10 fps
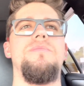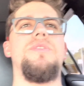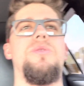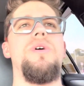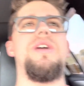
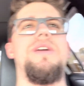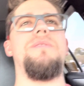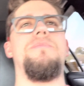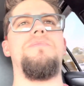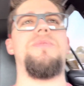the
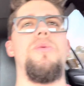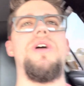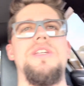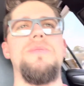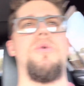way
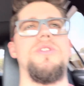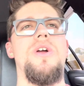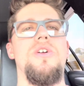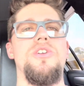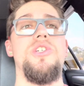a sports
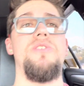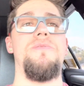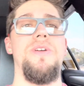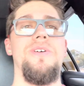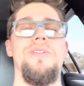car should
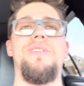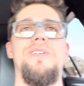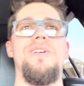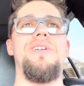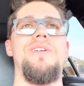feel.
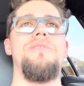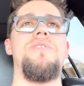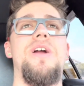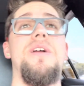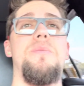
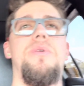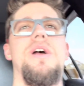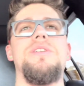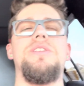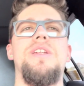Very
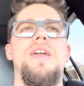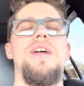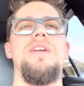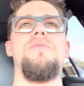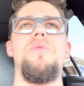impressed. And
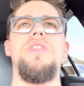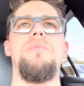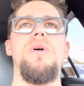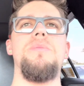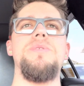again, even with the
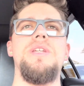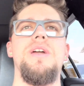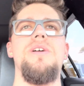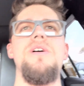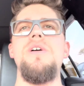bumps,
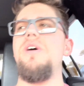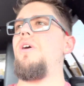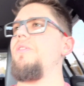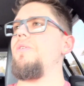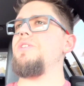like,
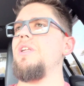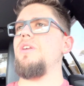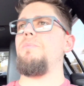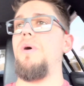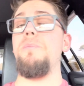although it's a
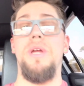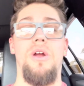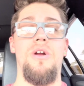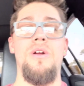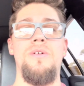little bumpier,